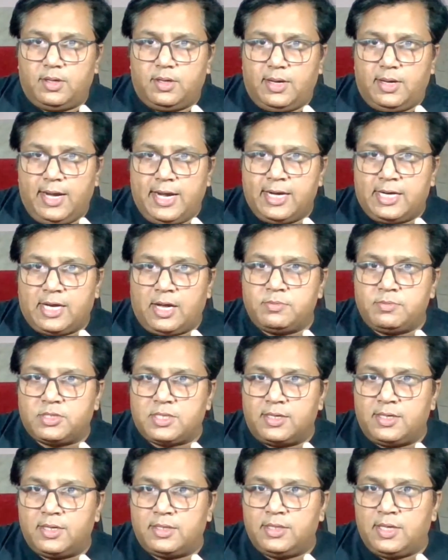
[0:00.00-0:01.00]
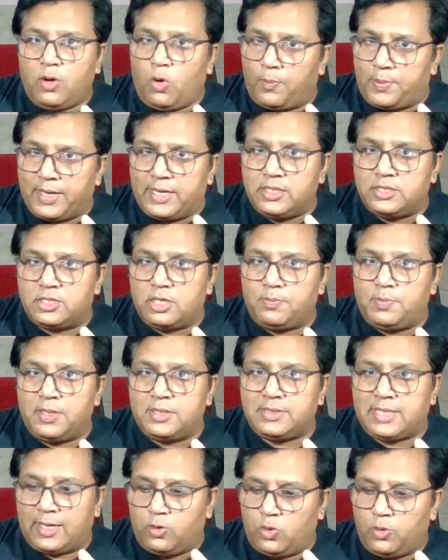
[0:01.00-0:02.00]
It comes under the operating
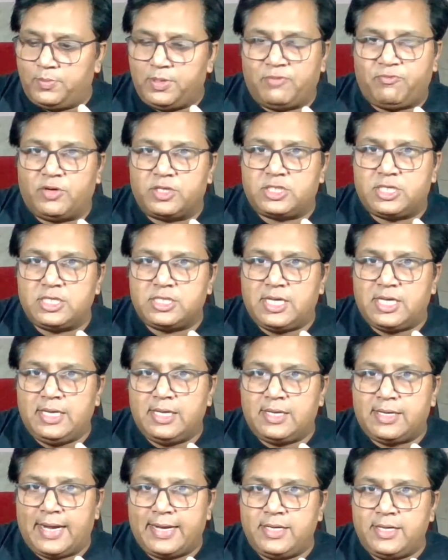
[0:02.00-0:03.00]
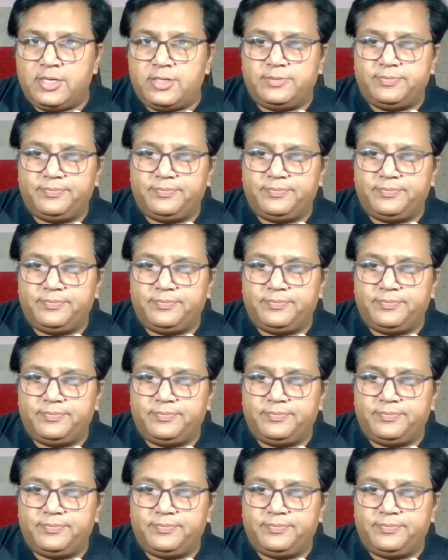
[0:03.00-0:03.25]
surplus. I hope the first is clear. Rent.